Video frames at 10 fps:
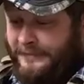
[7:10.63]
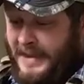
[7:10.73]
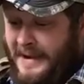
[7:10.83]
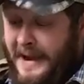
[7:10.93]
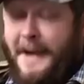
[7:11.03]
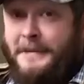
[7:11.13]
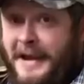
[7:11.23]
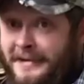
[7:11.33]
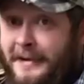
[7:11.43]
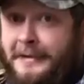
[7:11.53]
Yep,
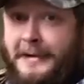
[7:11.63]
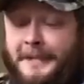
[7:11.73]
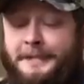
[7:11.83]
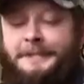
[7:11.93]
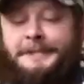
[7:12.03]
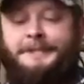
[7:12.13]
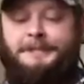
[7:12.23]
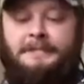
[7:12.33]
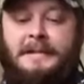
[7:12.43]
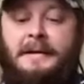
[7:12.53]
they salty.
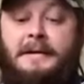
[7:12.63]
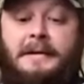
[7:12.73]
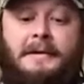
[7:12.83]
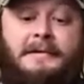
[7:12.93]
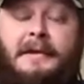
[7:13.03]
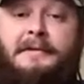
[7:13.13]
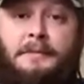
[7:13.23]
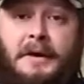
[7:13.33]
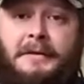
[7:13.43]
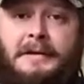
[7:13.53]
Just to
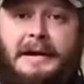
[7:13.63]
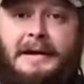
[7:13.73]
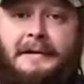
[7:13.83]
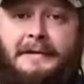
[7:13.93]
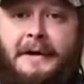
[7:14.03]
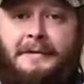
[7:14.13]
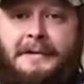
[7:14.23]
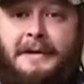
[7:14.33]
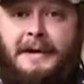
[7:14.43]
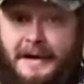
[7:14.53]
prove that they're
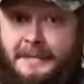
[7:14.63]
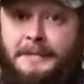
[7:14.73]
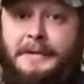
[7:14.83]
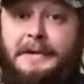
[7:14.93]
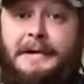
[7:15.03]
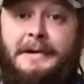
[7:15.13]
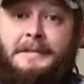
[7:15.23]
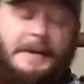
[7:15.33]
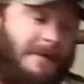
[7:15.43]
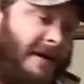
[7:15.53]
salty, I put it in
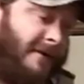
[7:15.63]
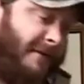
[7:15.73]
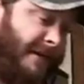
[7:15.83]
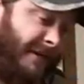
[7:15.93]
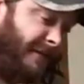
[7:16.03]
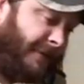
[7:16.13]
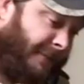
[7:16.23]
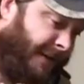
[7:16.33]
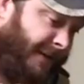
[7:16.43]
my mouth. They salty.